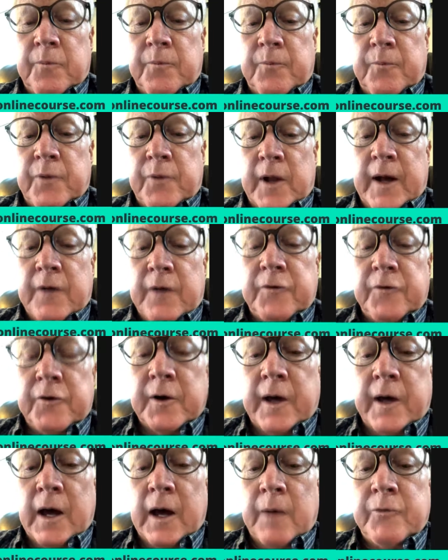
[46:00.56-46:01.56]
Plants are
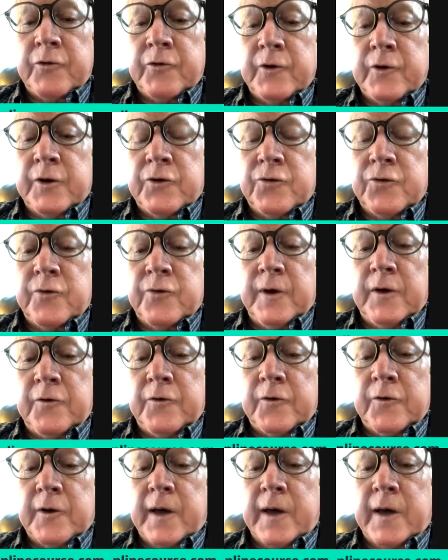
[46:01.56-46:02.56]
capturing, trees
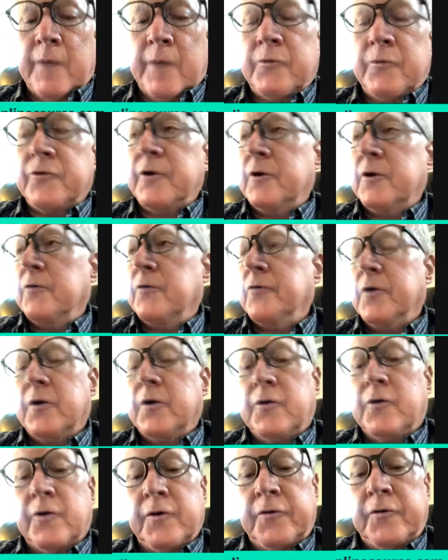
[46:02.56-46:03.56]
are capturing over the
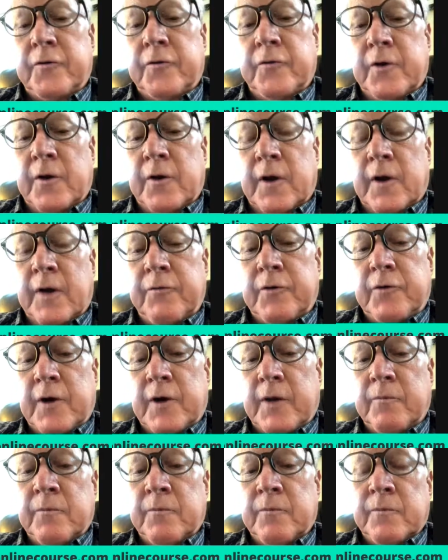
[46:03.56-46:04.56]
course of their
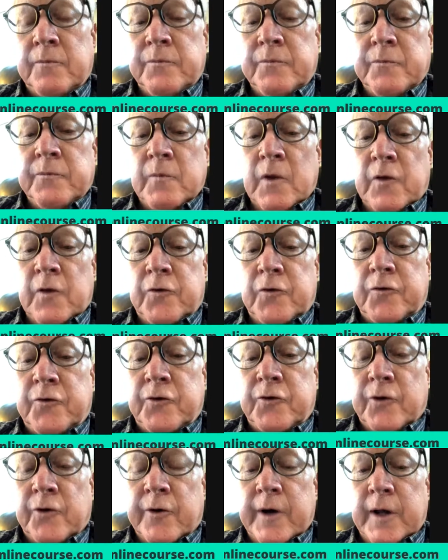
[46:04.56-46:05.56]
lifetime,
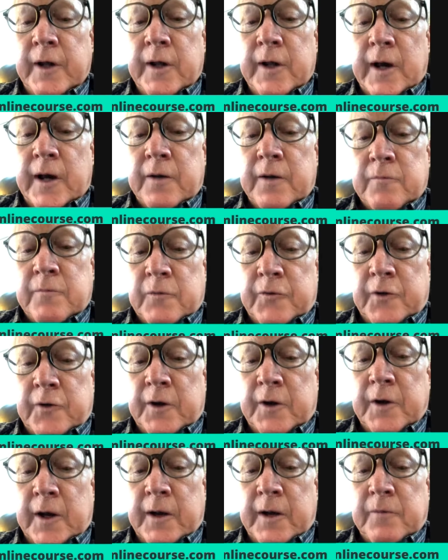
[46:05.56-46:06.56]
storing that
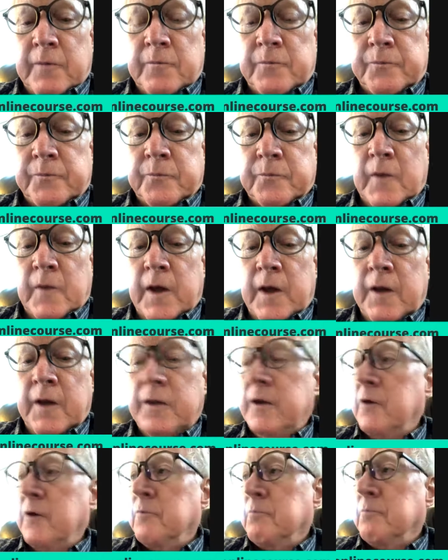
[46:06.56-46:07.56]
sunlight in
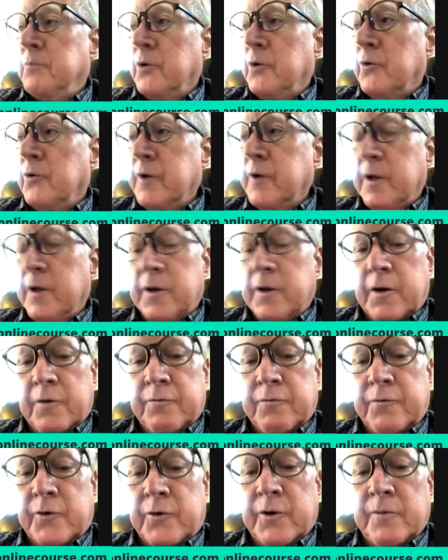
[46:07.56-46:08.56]
their bulk, in their
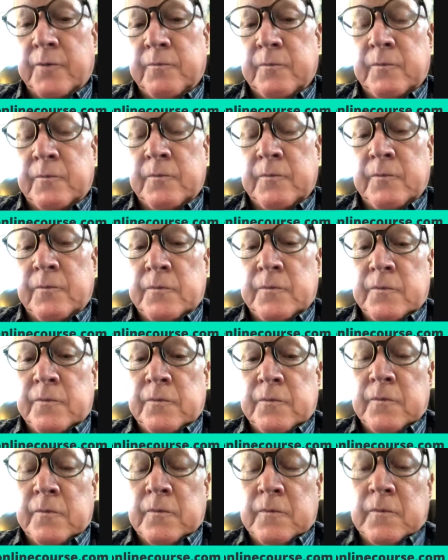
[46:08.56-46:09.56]
form.
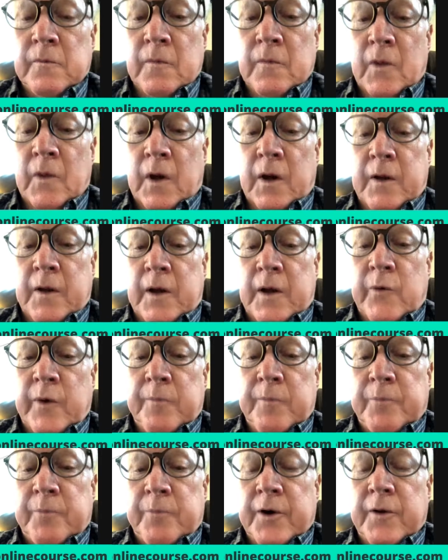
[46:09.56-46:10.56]
And then we
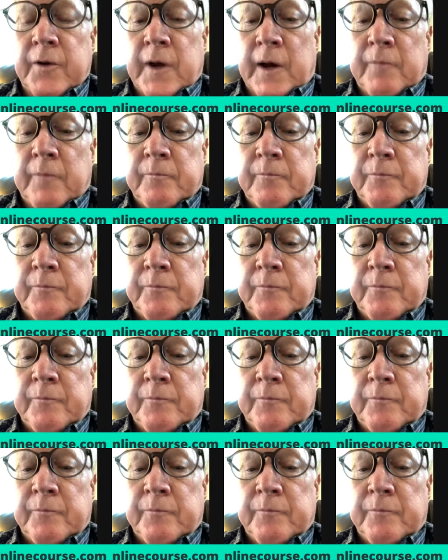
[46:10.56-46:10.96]
burn that.